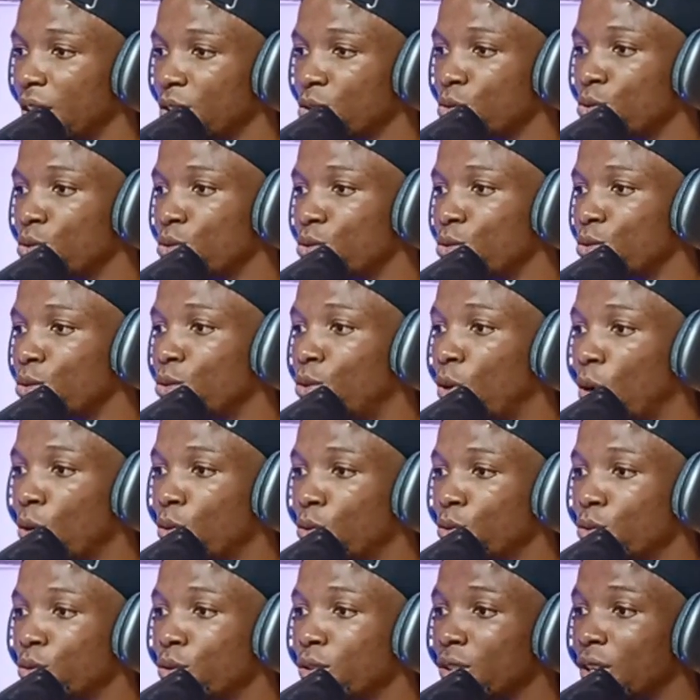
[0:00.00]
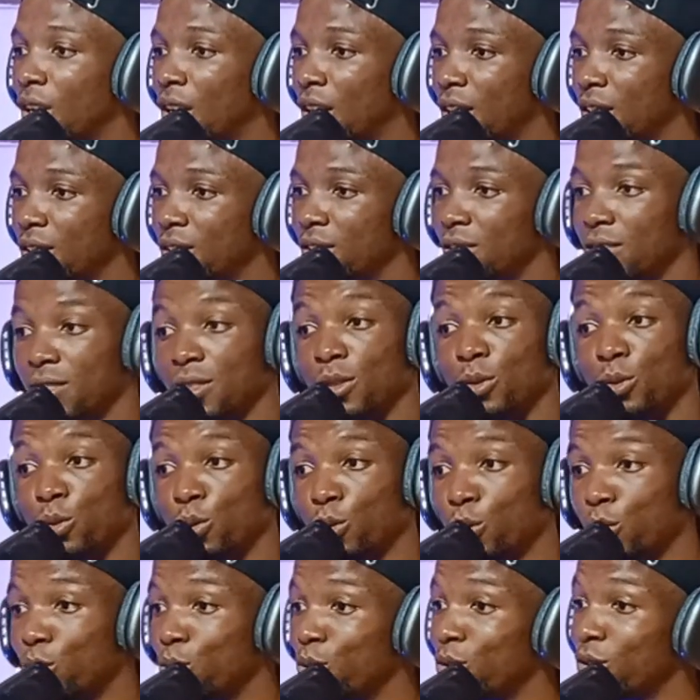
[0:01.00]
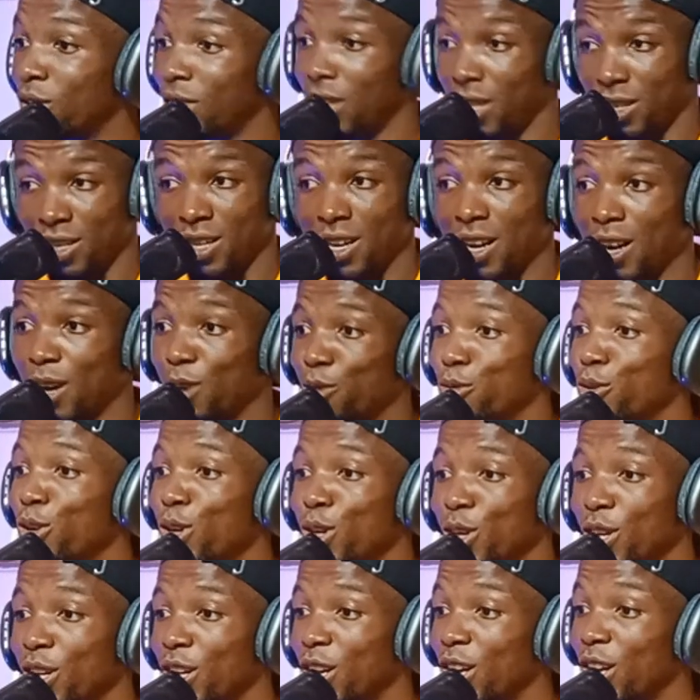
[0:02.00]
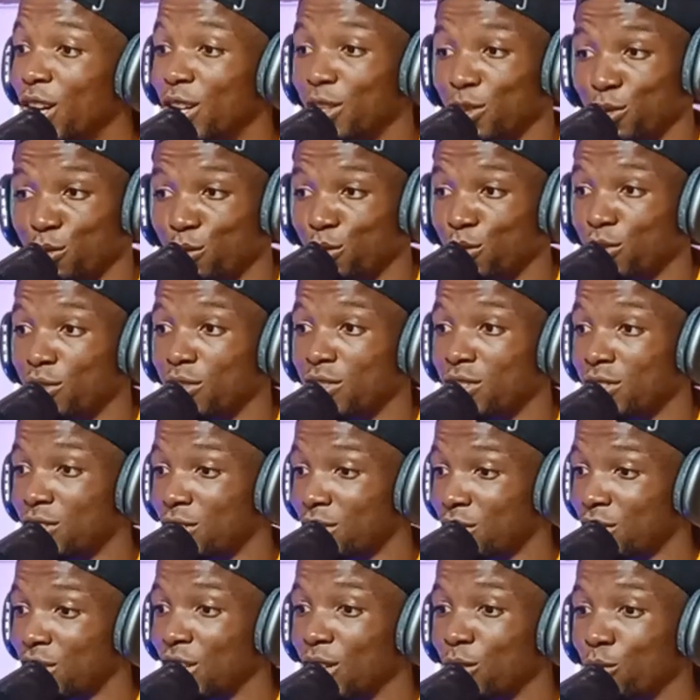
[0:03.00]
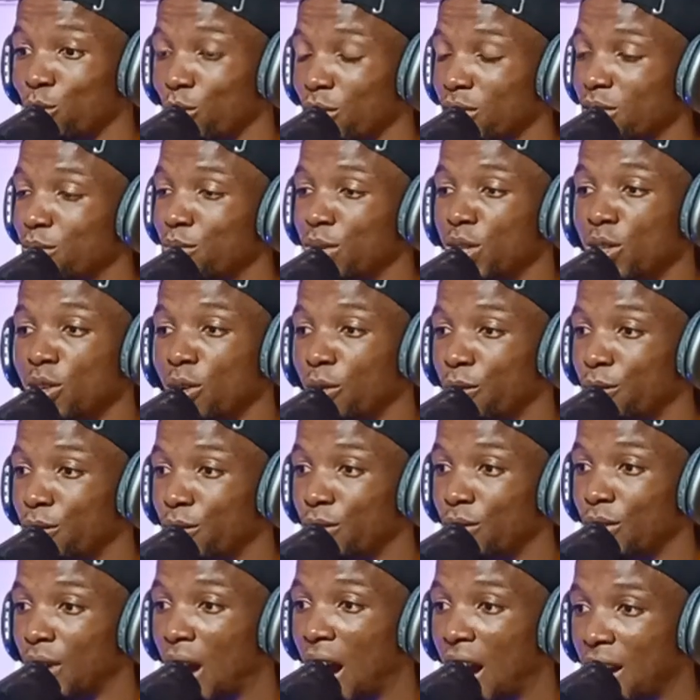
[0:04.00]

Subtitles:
Let's go to Google, and is it Google anyhow, to check what's the meaning of